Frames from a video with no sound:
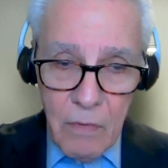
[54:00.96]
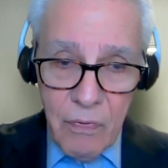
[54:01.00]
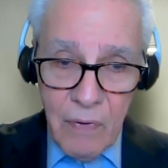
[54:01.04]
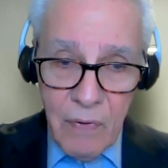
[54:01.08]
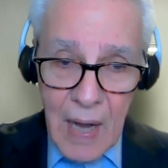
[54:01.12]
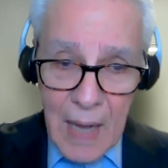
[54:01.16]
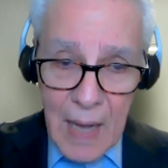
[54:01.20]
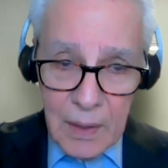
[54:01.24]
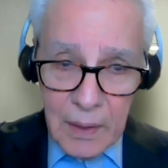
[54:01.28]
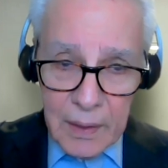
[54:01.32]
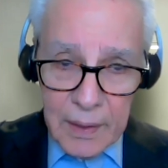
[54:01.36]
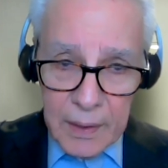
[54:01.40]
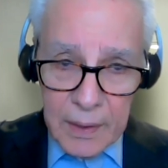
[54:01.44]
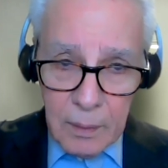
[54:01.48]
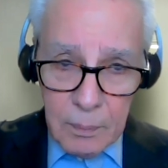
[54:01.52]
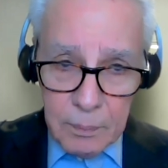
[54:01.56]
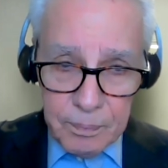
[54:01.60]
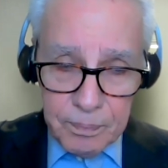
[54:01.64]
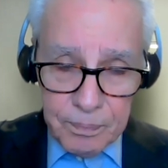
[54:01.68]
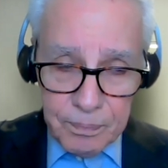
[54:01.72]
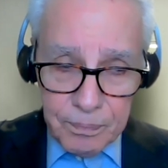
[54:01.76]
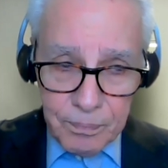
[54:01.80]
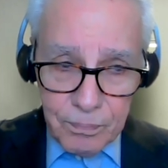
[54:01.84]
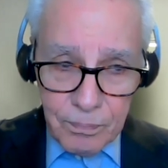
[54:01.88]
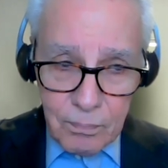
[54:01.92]
Finally,
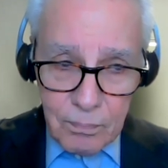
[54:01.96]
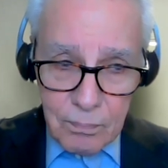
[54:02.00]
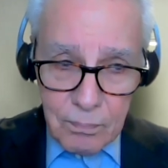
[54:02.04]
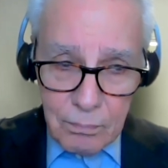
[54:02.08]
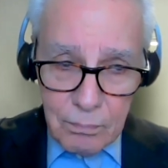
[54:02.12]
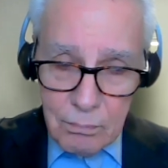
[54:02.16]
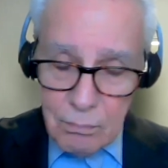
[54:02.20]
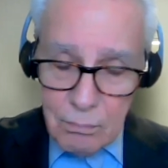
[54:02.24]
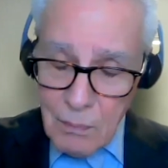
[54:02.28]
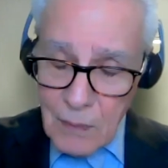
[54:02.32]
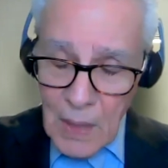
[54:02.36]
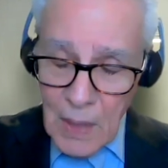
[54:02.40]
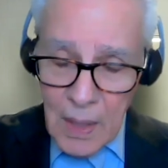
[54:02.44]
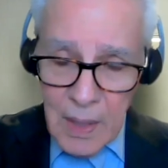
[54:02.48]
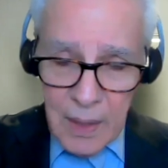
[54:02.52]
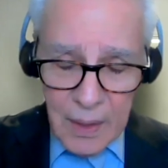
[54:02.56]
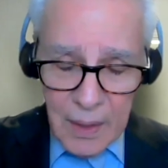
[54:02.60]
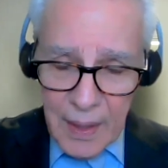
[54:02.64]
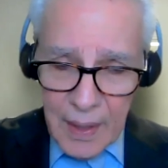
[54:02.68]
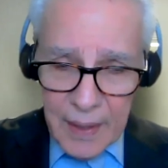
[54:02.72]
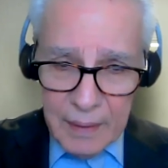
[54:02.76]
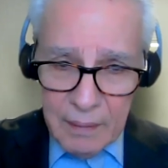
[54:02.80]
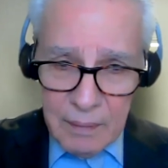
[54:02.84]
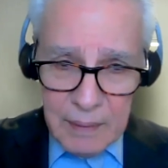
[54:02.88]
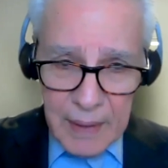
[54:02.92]
and
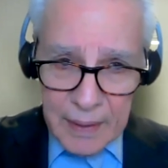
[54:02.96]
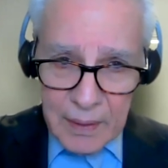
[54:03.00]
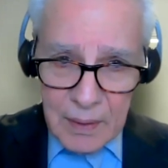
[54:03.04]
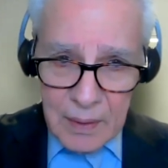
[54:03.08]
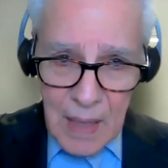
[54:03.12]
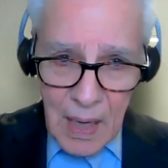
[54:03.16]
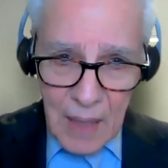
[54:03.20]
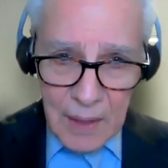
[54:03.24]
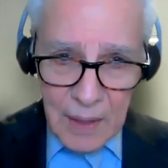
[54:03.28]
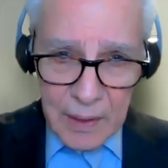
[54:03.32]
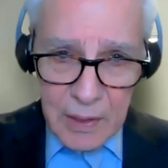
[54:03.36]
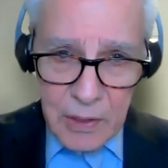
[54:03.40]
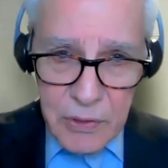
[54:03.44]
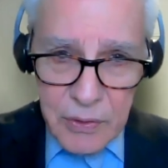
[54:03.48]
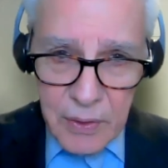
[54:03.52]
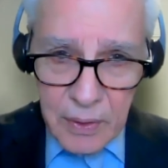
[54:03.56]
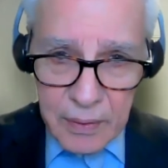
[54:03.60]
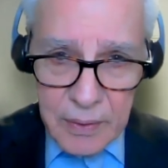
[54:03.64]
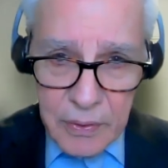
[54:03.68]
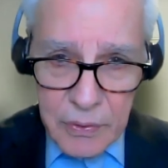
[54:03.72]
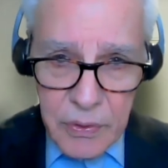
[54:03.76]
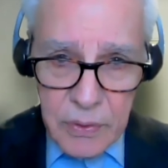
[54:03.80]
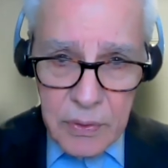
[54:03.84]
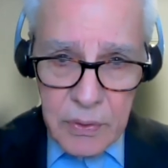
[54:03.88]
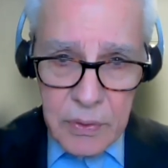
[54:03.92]
I acknowledge that
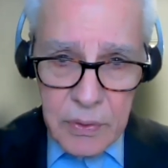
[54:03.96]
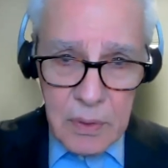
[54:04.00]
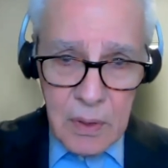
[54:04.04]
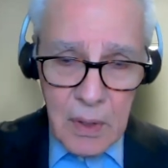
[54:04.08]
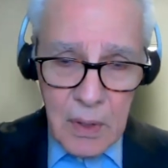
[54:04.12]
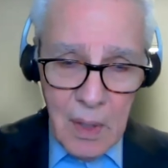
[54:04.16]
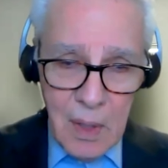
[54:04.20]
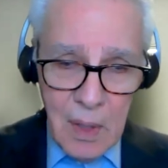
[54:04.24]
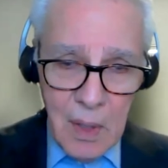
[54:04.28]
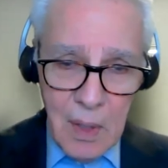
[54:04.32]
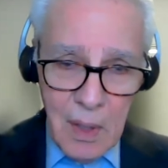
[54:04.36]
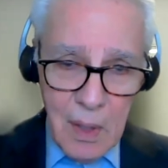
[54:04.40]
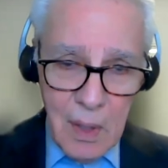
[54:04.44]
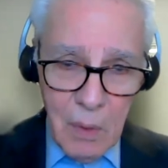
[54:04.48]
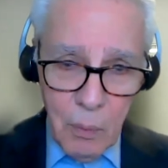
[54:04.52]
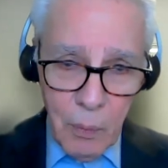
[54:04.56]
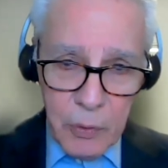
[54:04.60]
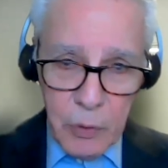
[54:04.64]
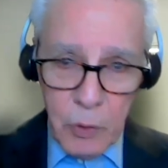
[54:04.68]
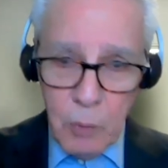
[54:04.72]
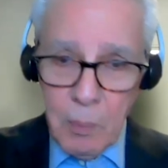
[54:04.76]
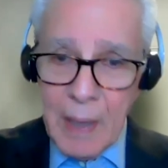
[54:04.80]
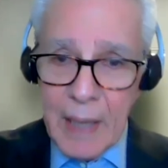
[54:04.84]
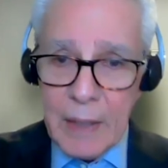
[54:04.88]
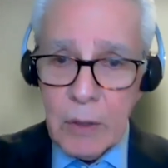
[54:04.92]
this is
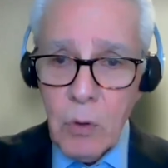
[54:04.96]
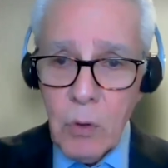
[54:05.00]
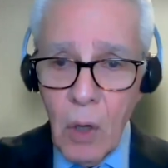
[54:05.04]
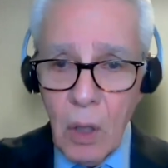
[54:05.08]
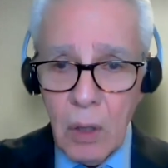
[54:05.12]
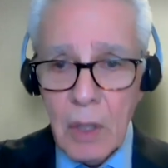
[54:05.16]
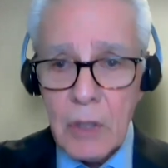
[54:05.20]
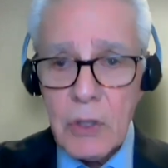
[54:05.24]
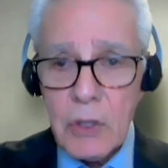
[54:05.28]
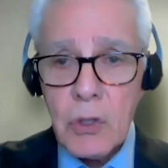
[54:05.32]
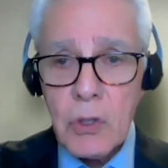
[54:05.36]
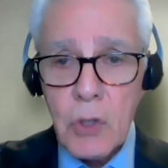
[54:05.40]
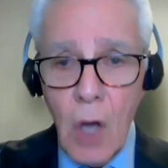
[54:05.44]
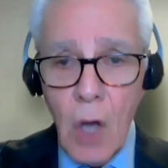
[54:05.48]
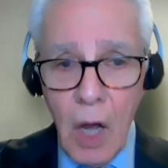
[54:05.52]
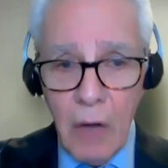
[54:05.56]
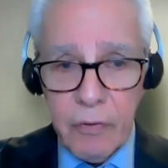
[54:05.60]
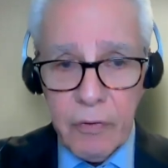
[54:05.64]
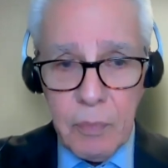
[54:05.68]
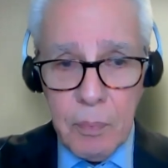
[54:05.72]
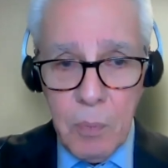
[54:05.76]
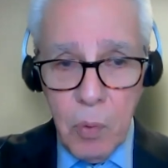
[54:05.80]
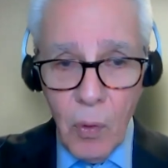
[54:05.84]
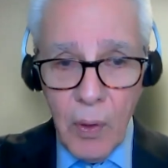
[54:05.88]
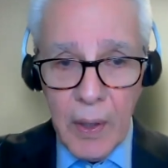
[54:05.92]
what you might call a
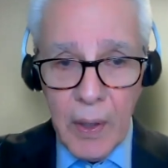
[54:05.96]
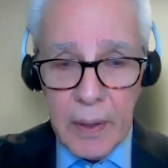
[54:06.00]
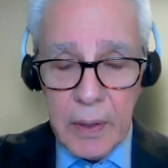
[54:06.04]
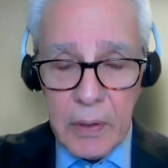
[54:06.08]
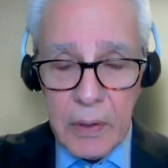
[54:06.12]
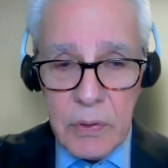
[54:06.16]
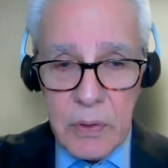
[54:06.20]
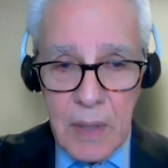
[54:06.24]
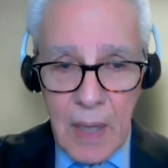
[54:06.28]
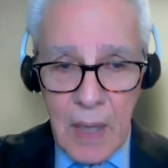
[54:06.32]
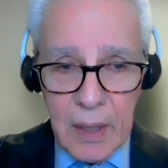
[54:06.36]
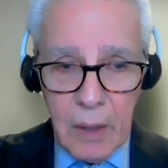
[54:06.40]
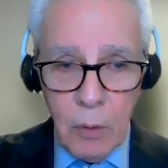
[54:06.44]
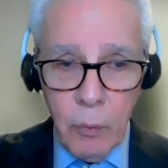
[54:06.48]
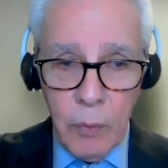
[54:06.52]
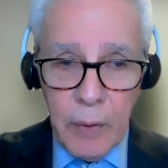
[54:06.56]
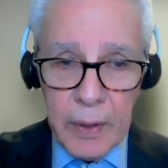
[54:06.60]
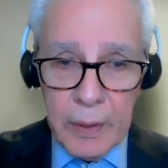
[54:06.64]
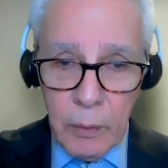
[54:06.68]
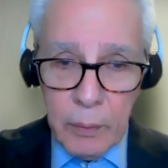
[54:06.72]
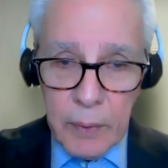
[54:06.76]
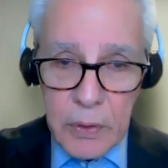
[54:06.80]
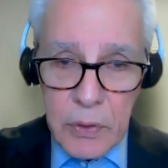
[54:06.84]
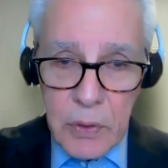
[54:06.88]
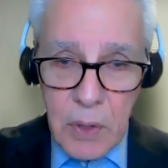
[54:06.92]
soft point, it's not a
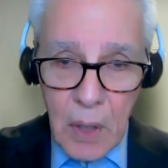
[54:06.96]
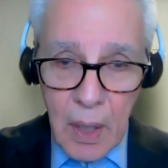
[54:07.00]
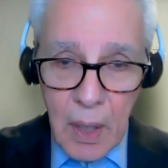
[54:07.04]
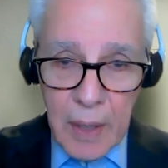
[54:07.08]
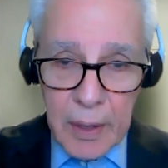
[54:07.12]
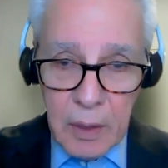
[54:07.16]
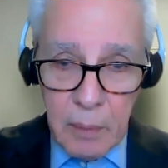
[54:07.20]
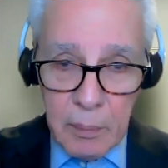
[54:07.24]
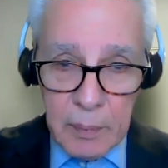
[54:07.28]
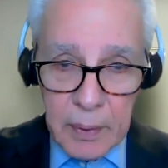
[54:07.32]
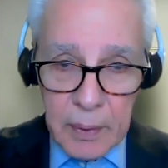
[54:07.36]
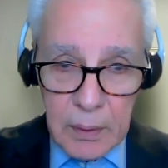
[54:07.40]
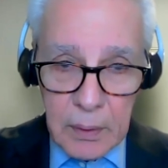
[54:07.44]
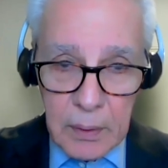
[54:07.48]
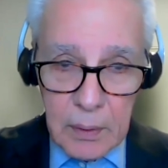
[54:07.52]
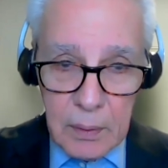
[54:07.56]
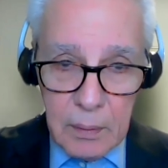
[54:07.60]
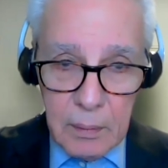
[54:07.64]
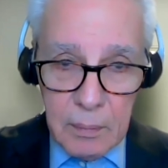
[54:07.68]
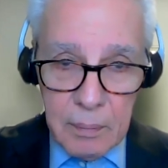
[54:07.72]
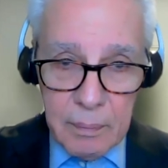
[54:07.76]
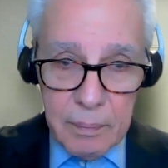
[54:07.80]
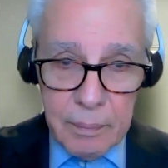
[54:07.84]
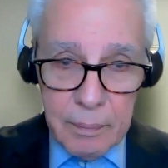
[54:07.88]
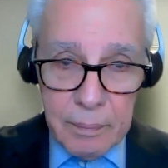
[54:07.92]
rigorous argument,
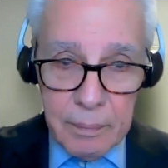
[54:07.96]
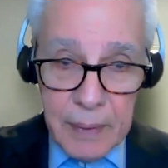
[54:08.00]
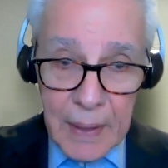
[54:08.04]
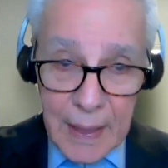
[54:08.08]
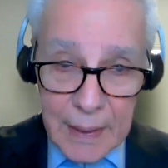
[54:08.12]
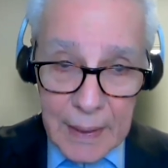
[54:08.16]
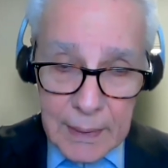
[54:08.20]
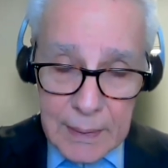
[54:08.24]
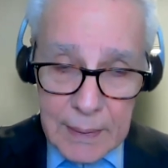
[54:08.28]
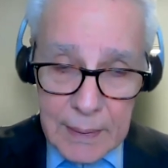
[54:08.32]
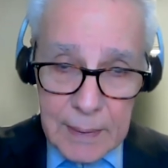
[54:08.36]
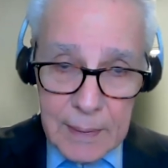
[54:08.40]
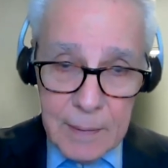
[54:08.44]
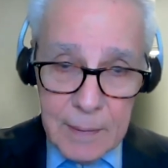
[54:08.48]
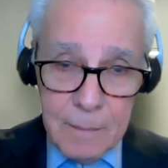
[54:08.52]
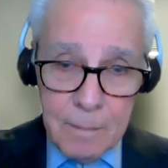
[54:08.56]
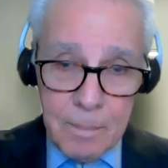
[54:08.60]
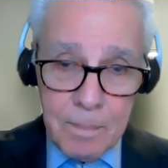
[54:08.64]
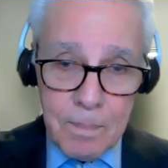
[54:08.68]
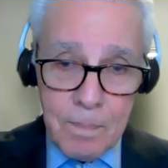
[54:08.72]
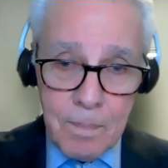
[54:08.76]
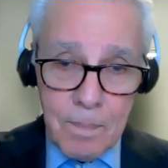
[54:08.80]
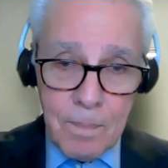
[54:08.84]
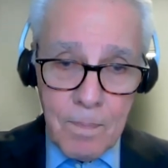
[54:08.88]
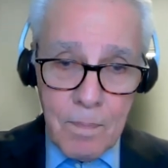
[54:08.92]
but
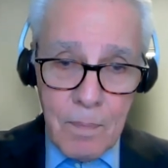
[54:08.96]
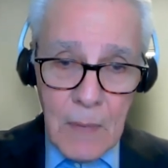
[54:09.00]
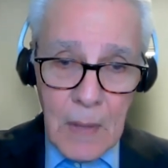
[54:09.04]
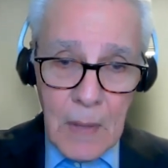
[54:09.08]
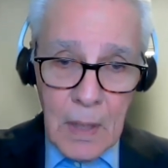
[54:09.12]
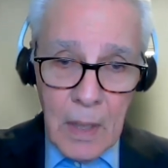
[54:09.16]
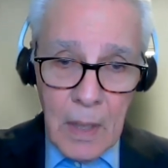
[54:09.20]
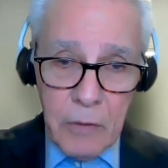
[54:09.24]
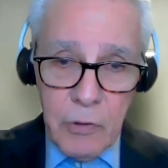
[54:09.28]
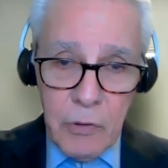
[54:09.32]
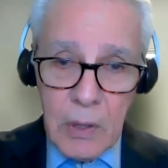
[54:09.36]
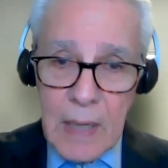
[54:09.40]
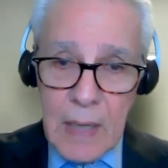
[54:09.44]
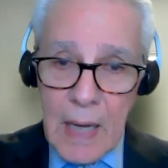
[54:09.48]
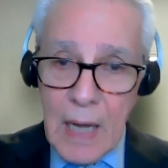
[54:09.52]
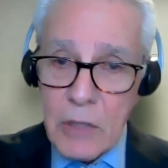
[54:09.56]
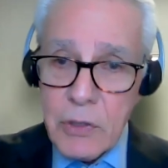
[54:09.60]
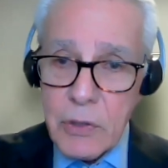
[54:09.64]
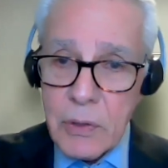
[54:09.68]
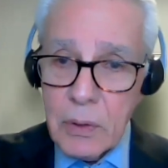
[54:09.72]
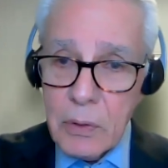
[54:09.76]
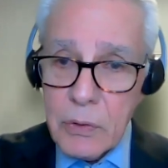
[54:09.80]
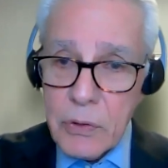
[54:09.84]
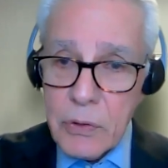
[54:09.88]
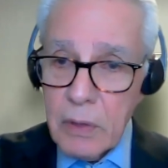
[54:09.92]

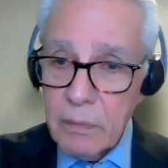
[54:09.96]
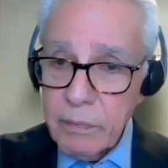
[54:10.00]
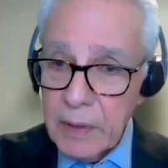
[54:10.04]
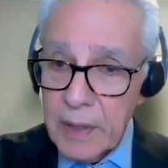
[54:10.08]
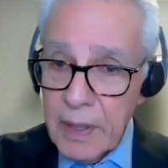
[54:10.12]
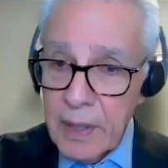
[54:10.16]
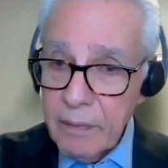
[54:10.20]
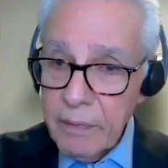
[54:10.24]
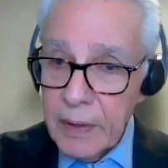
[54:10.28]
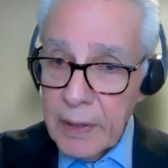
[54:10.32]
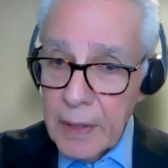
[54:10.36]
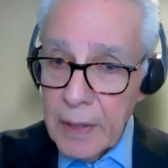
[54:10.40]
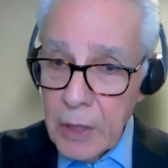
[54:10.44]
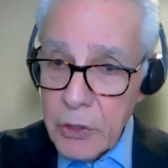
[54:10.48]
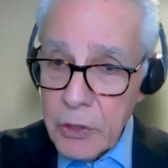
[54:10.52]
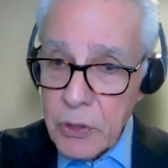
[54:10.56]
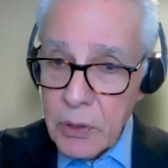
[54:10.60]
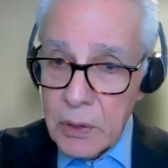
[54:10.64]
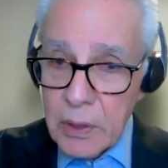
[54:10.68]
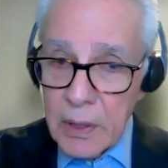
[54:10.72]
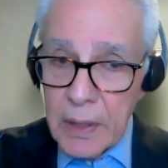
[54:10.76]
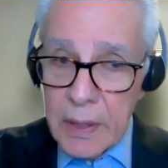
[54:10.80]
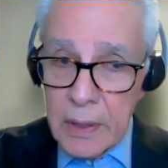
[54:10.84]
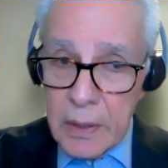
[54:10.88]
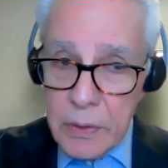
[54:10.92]
international civil
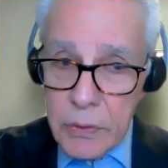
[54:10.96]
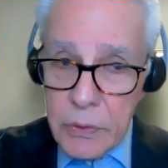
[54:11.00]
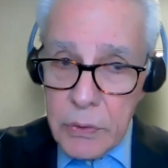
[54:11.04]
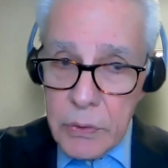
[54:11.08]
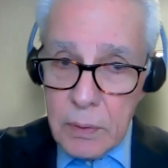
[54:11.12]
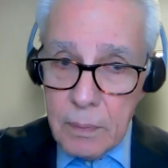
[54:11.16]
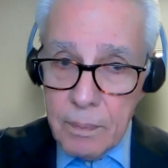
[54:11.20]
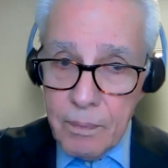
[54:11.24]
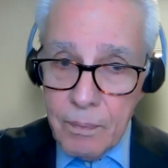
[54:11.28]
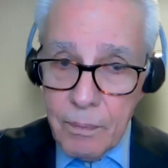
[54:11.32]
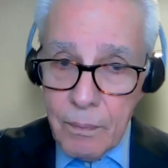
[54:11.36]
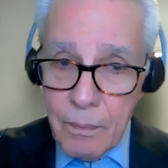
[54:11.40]
aviation is,